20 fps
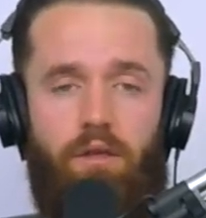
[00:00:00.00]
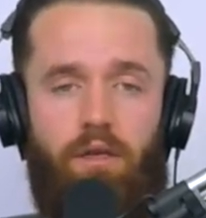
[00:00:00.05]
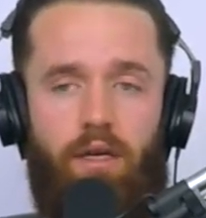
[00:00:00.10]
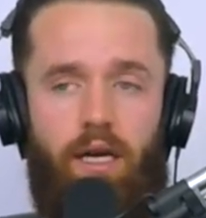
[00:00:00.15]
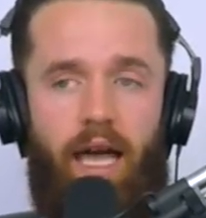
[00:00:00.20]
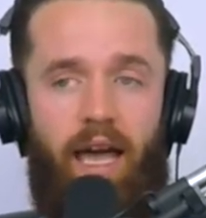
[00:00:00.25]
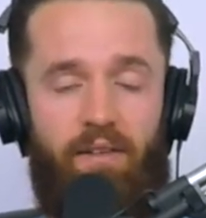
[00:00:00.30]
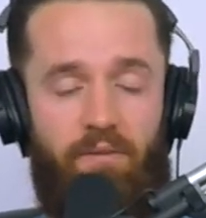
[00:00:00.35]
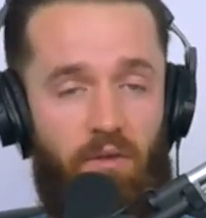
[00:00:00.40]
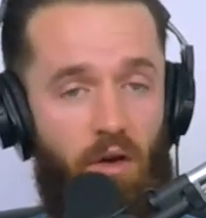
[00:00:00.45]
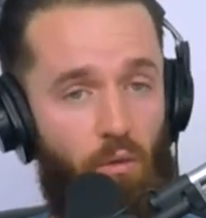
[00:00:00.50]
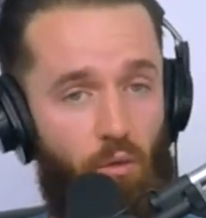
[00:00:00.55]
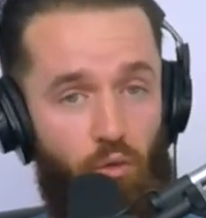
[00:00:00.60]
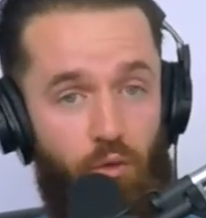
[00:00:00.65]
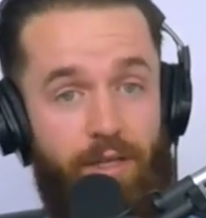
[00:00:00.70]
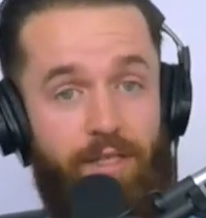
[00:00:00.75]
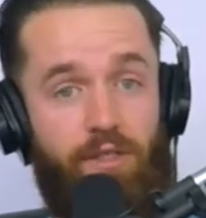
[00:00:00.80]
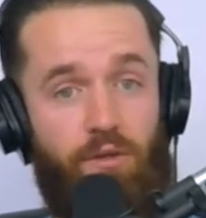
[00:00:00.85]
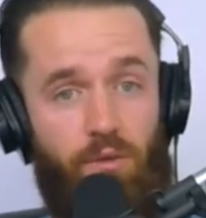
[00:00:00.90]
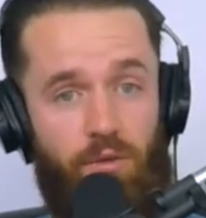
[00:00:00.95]
I have
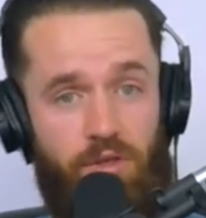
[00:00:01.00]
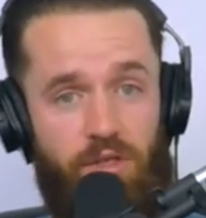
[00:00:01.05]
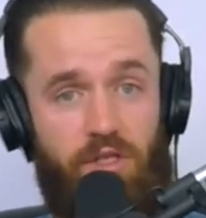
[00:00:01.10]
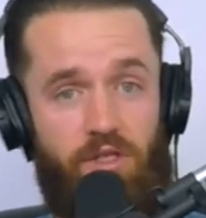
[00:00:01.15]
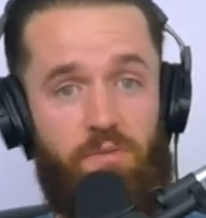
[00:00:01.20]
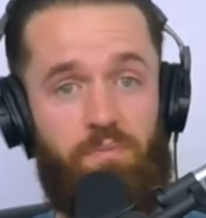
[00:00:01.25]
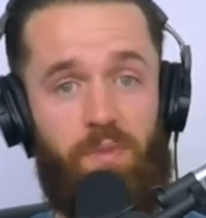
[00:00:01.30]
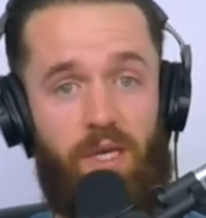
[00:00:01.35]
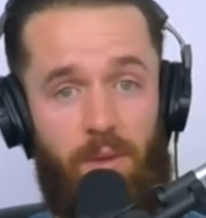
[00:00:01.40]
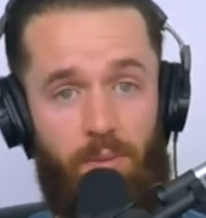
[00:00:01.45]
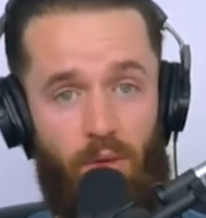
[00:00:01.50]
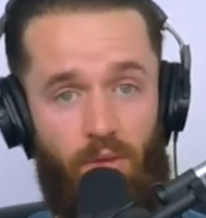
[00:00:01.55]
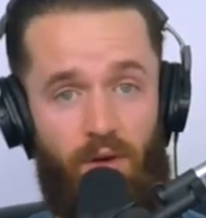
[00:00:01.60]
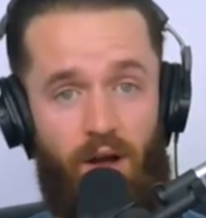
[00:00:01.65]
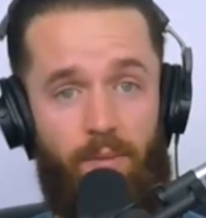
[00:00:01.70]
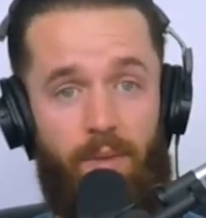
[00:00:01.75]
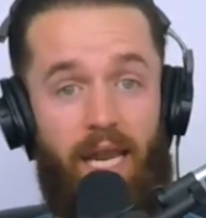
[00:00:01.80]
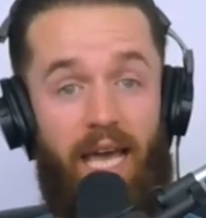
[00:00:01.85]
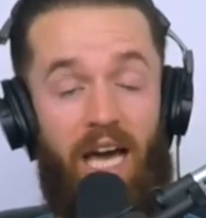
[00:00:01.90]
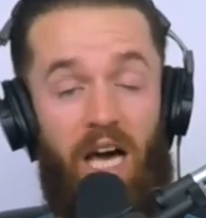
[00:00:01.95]
resources and people
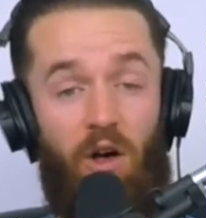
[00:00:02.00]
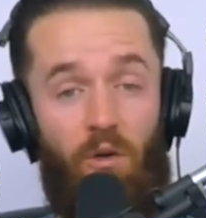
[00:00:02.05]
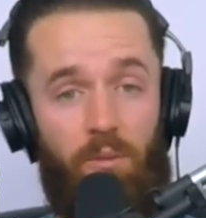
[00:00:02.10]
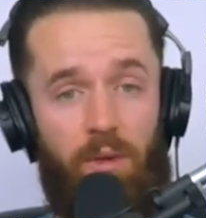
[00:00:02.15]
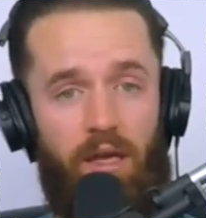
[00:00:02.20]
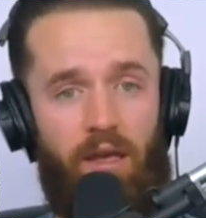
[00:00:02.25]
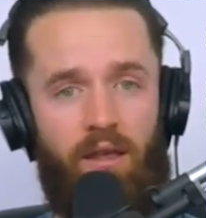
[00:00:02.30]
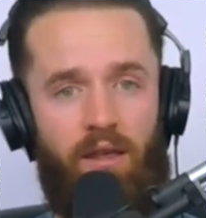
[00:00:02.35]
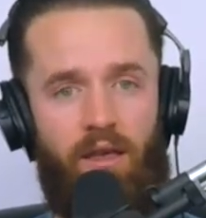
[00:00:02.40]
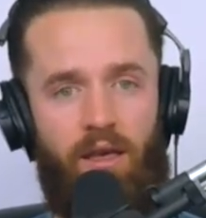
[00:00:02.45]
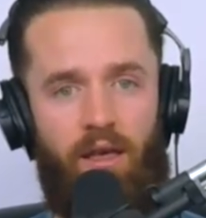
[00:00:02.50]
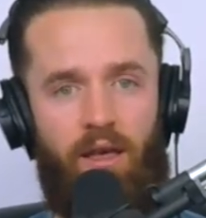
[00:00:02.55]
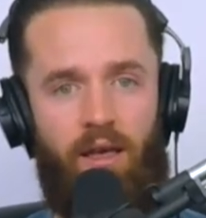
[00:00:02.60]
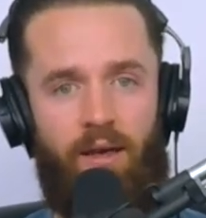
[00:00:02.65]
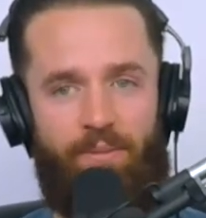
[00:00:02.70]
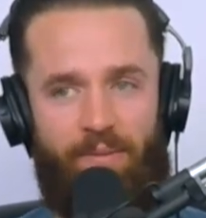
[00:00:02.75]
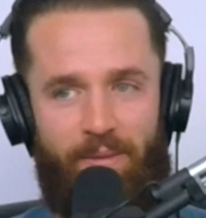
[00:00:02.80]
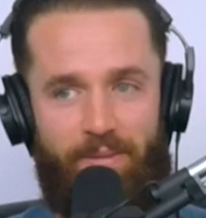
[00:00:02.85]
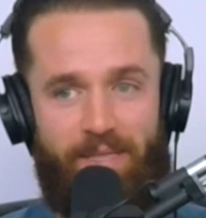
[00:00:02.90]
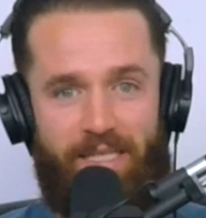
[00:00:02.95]
around me to help me,
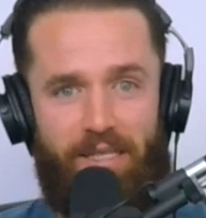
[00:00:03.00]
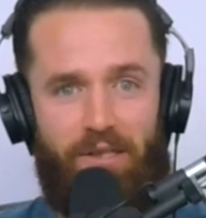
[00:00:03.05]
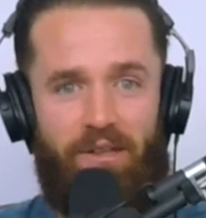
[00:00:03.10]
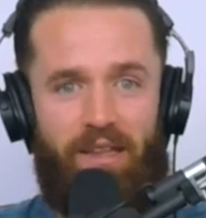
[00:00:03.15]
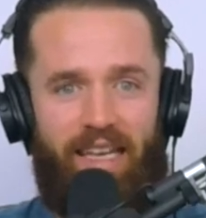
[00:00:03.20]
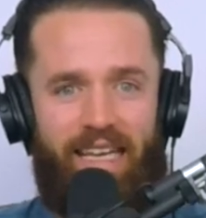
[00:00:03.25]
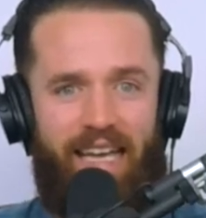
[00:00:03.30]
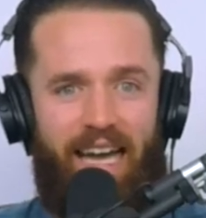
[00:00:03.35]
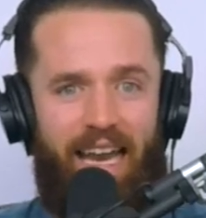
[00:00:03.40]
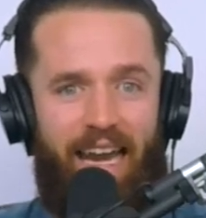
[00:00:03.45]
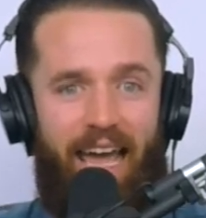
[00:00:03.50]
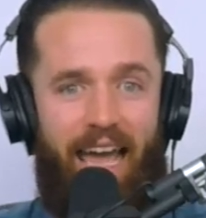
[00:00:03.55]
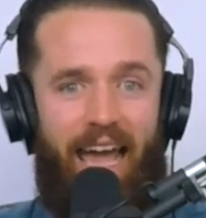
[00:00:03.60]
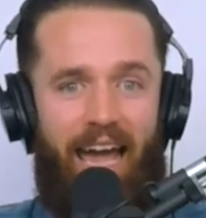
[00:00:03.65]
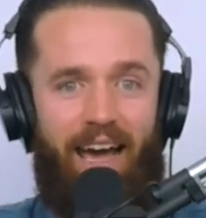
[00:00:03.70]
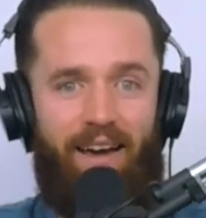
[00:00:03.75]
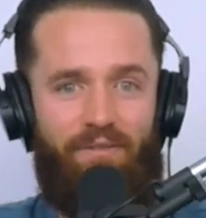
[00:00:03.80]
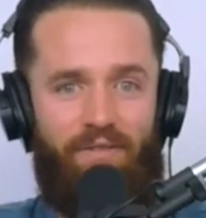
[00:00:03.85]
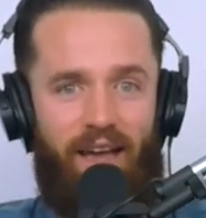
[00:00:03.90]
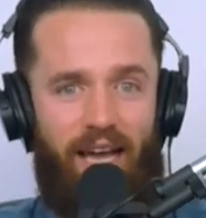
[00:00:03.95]
but I'm still like kind of
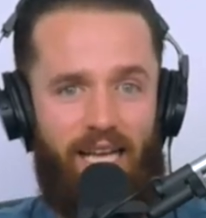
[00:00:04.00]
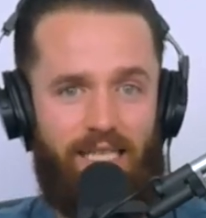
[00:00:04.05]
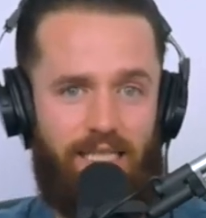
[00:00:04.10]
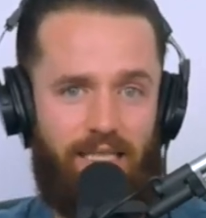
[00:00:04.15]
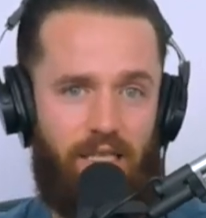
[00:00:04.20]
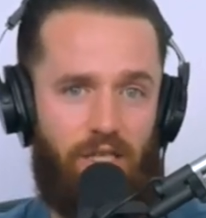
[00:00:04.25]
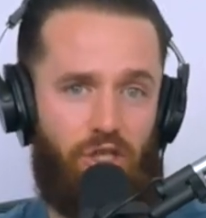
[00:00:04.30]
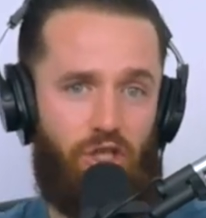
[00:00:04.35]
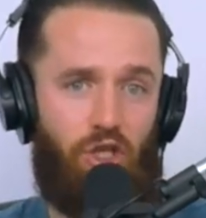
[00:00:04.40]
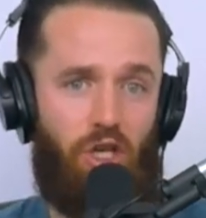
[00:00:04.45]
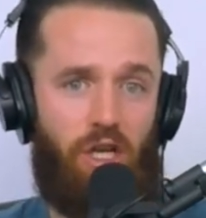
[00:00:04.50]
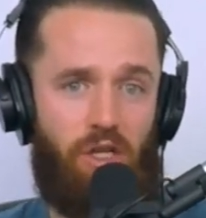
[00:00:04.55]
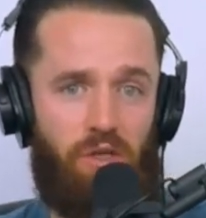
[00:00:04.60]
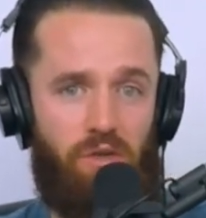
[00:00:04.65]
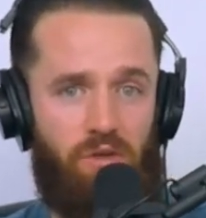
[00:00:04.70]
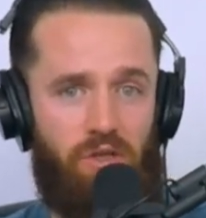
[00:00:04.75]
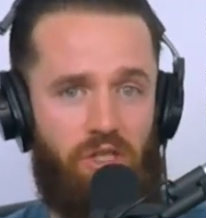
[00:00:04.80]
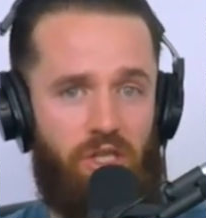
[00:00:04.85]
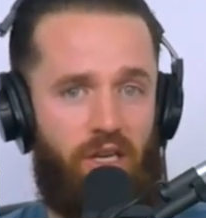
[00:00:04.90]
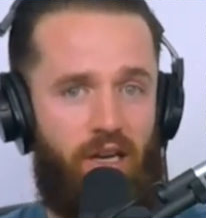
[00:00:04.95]
half-assed and like, should I do
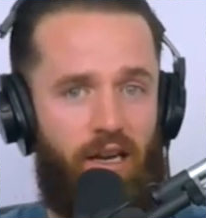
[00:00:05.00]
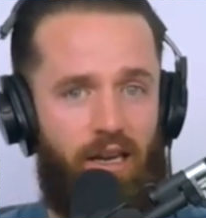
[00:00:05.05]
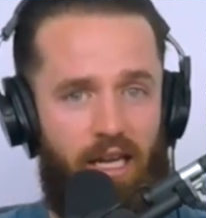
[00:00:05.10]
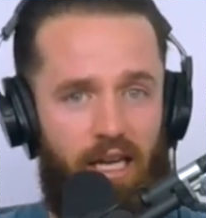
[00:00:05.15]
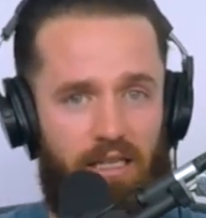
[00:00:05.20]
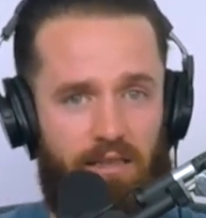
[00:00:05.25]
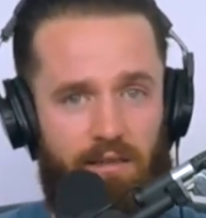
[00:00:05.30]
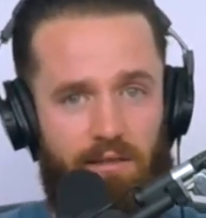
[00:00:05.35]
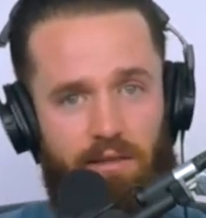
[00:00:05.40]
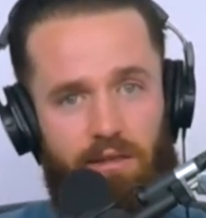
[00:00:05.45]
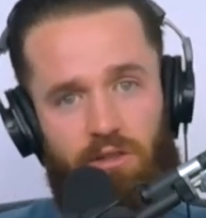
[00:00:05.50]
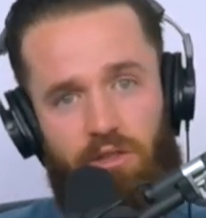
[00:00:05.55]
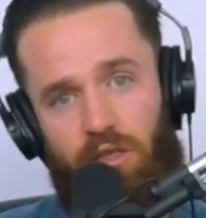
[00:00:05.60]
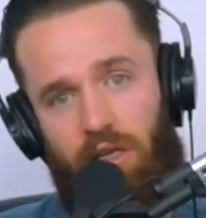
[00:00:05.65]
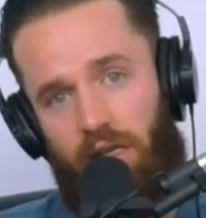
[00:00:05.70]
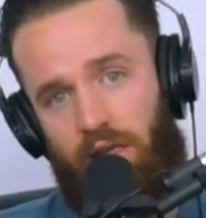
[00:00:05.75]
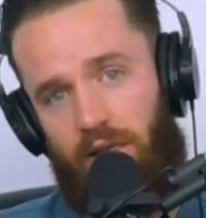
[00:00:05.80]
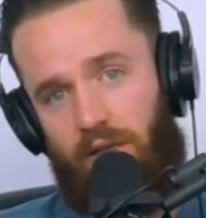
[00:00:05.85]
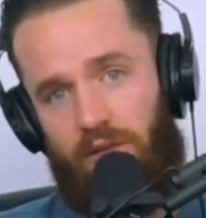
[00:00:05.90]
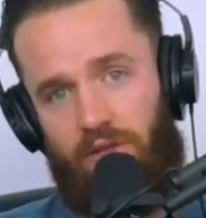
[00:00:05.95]
this? Should I not do this? Should
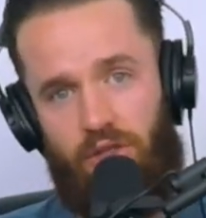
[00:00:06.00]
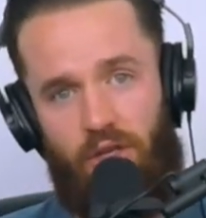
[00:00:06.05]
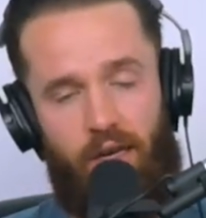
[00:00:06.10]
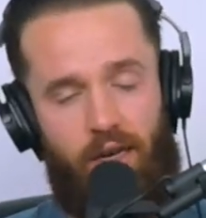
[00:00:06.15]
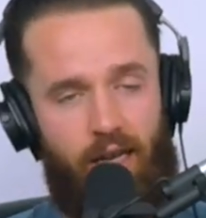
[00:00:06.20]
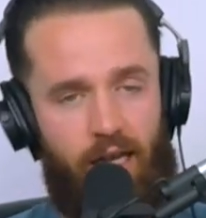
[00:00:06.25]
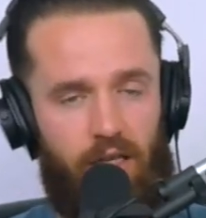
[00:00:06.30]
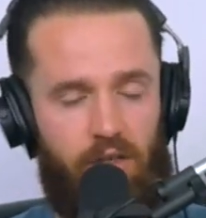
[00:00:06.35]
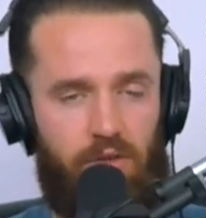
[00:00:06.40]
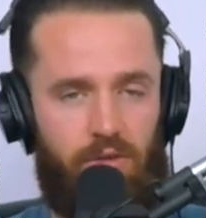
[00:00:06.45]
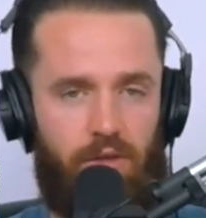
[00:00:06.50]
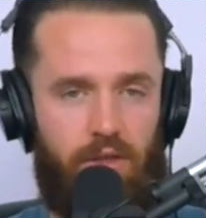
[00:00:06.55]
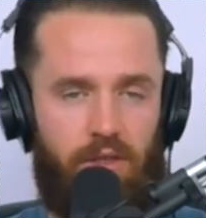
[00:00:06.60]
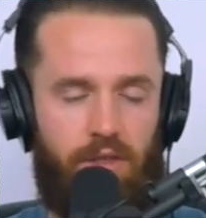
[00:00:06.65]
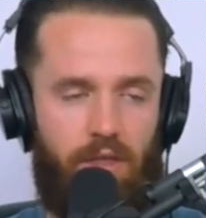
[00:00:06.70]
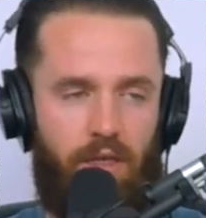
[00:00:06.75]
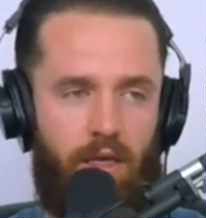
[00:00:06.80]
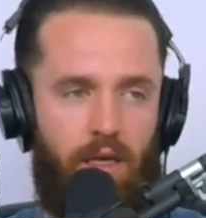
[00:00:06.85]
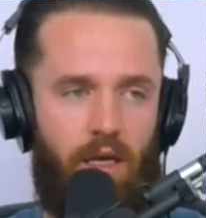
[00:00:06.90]
I do this? Should I not do this?